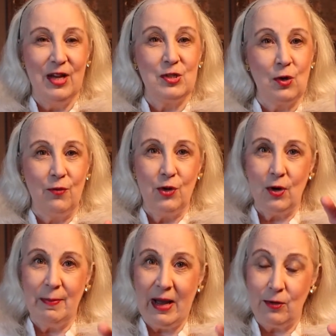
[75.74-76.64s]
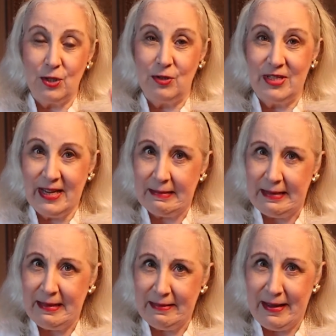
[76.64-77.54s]
So if you're about to
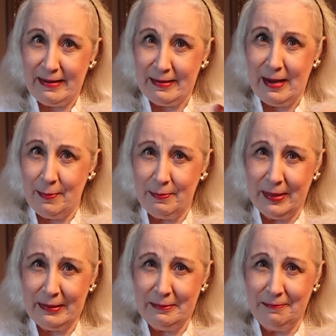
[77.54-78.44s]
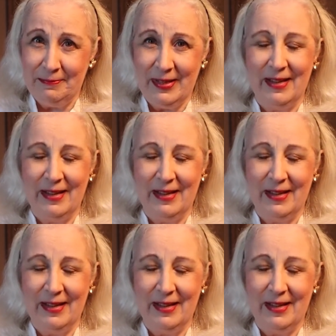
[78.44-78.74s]
detonate that adopt button,